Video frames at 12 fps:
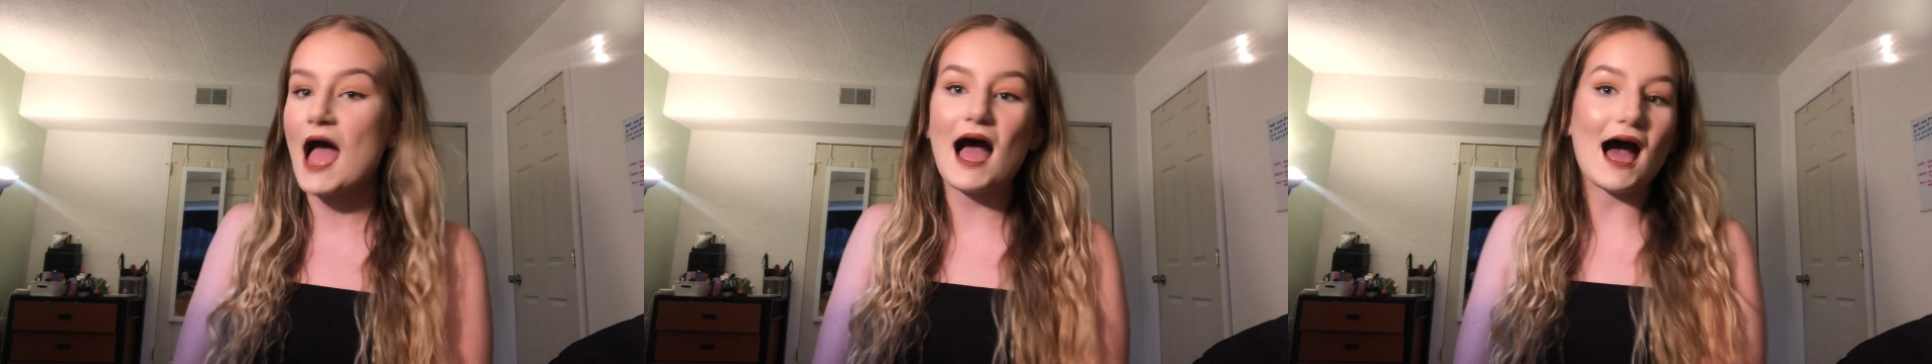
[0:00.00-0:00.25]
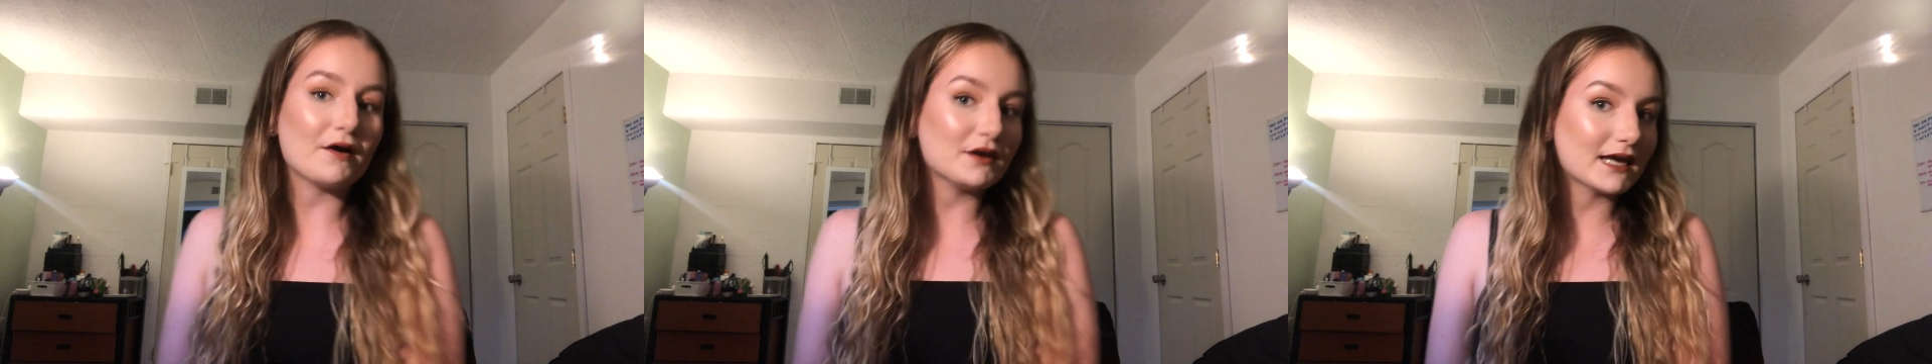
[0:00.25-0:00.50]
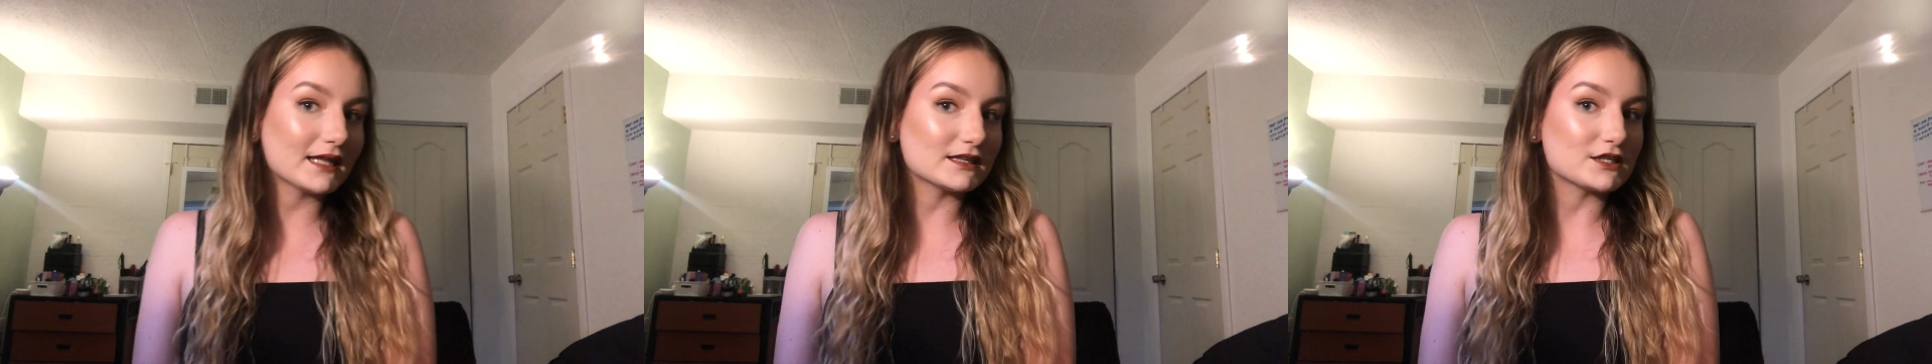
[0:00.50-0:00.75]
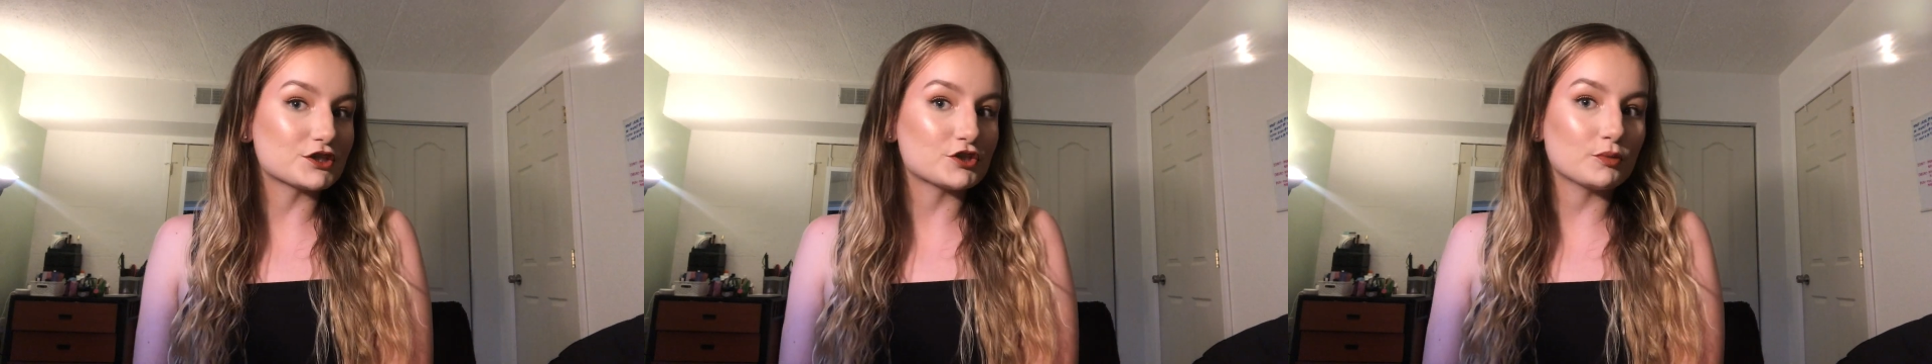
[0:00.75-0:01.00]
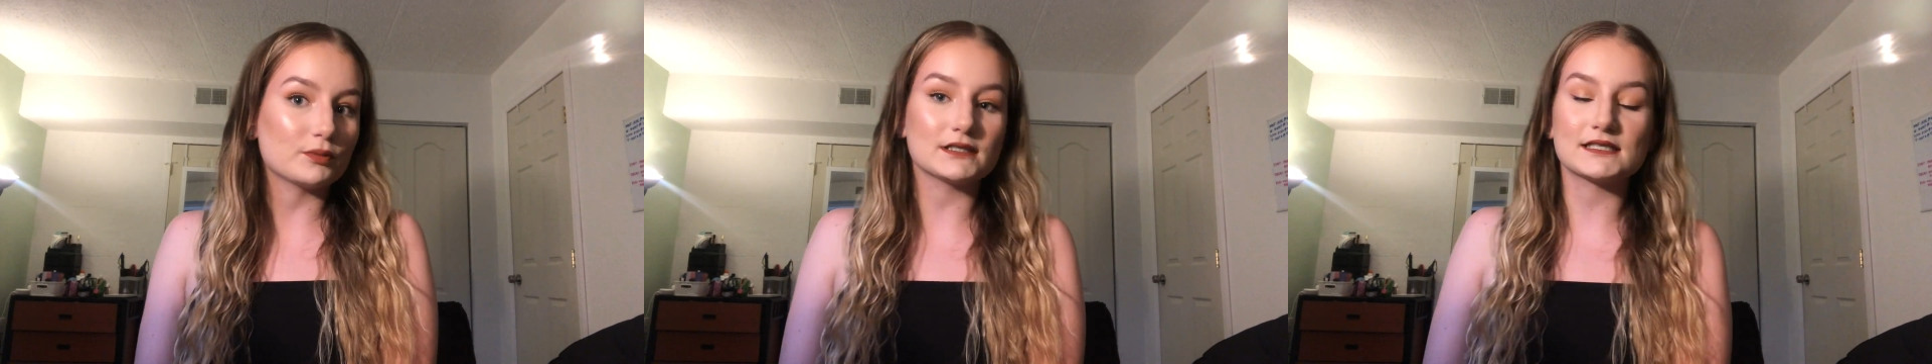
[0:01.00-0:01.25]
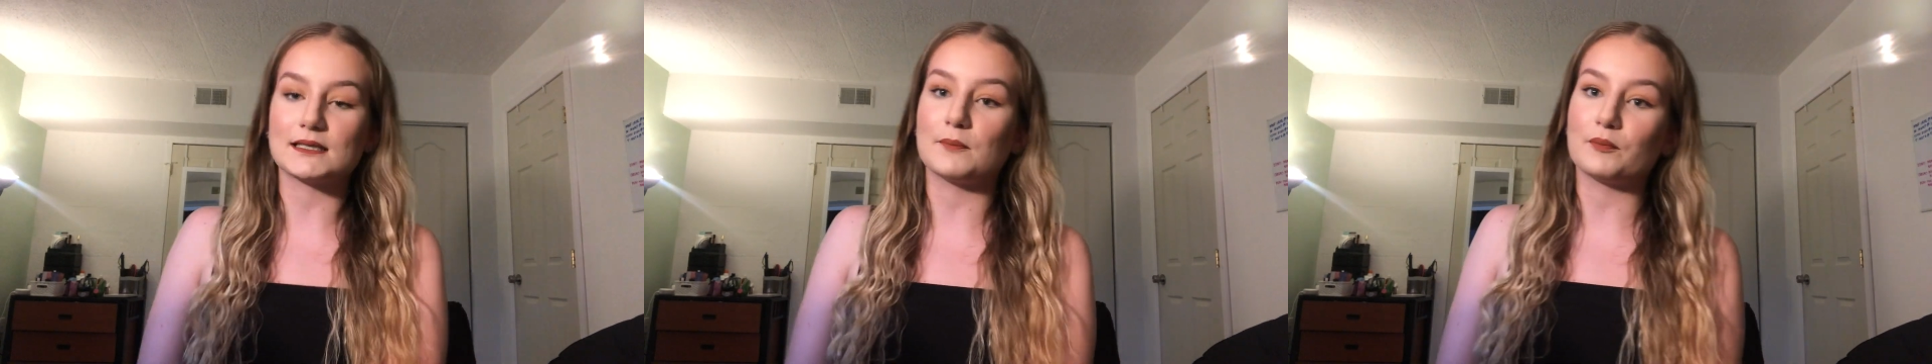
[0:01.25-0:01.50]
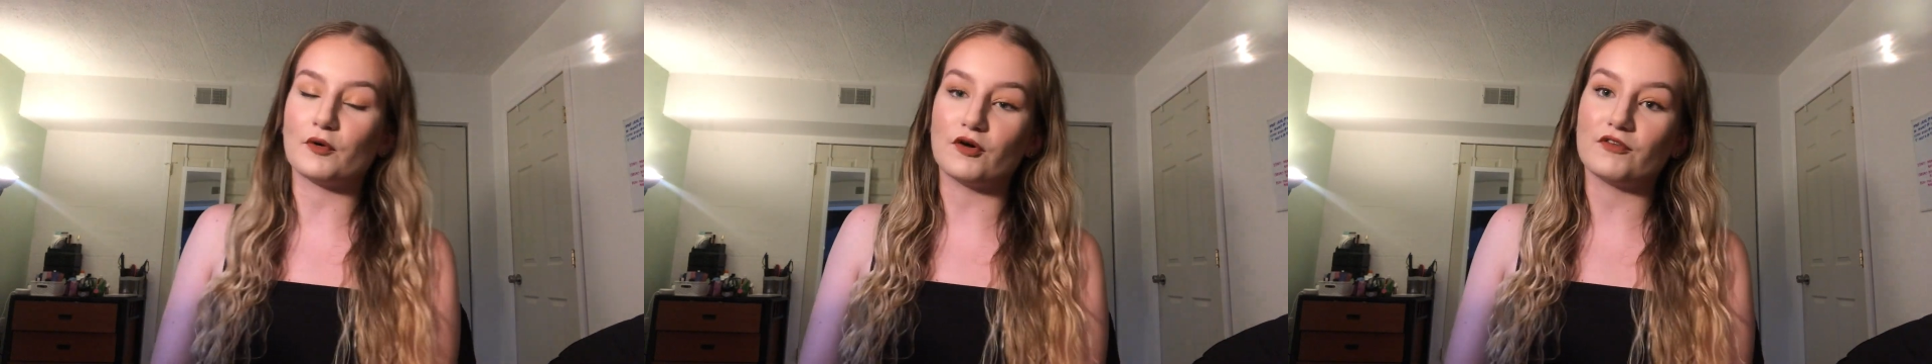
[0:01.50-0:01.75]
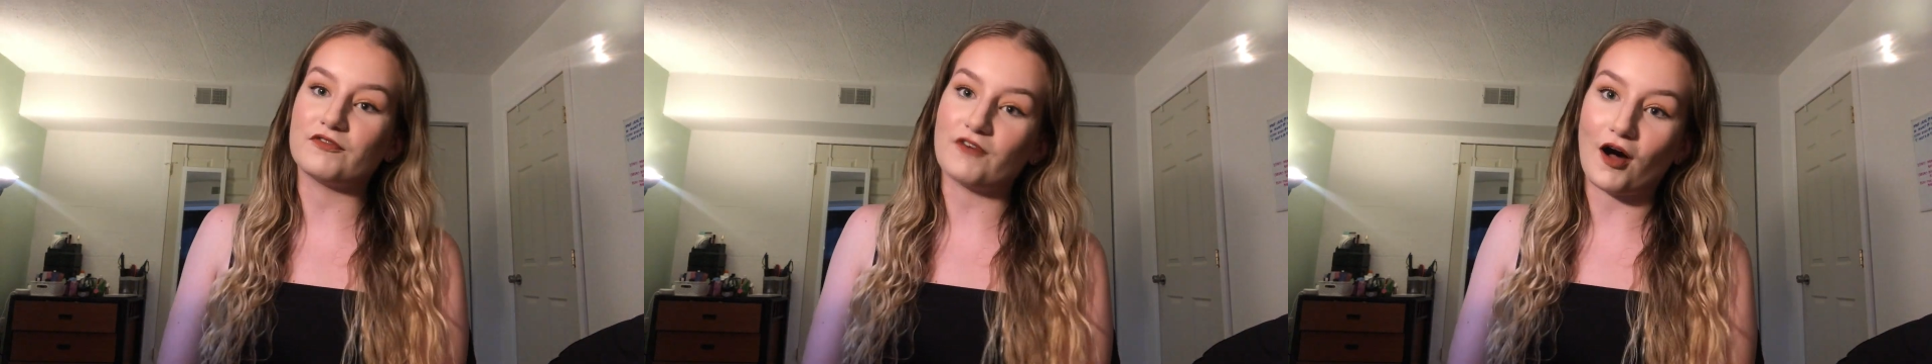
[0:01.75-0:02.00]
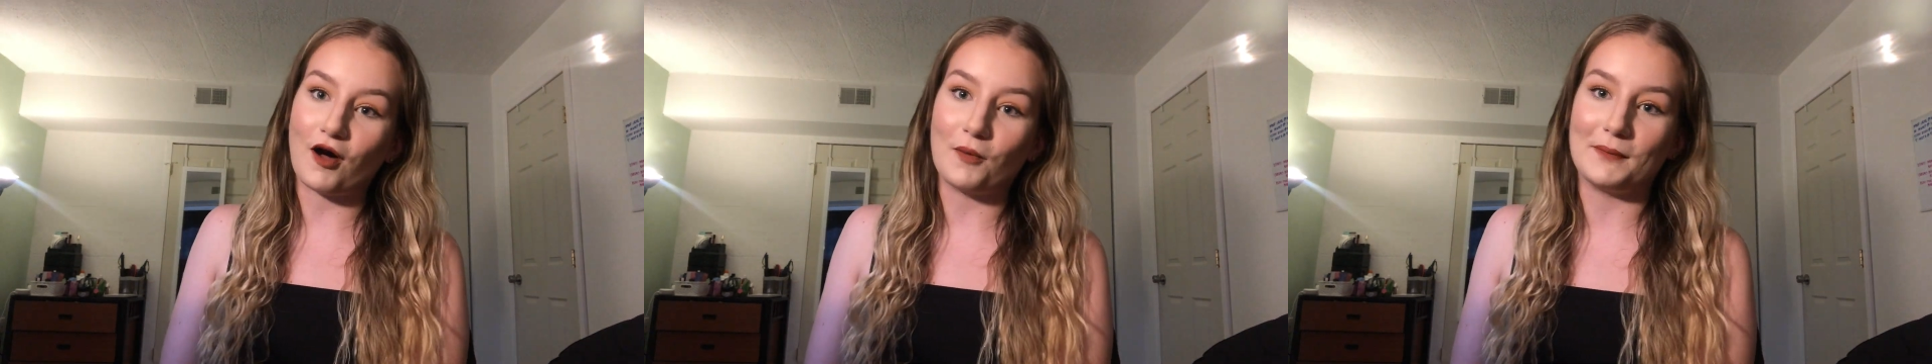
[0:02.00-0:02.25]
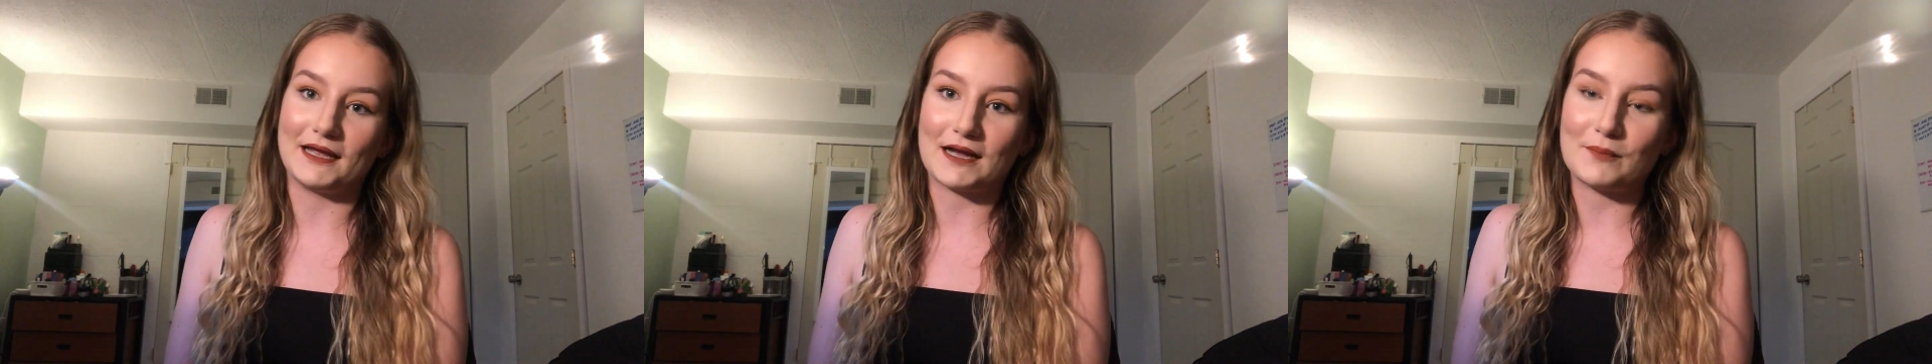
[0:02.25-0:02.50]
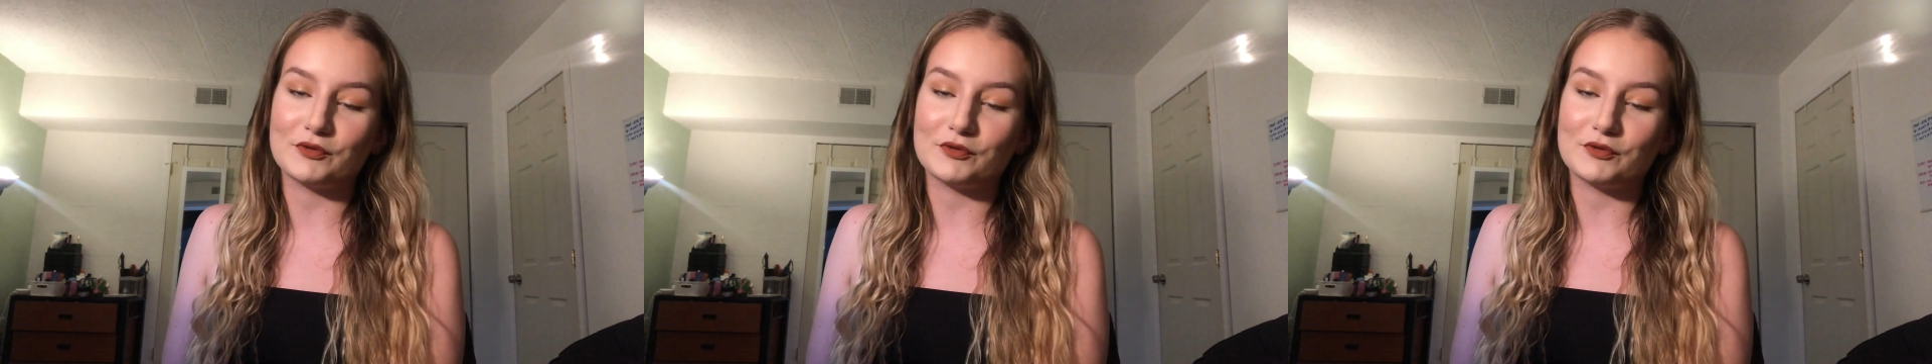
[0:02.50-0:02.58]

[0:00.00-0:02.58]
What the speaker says: how to get this super simple fall makeup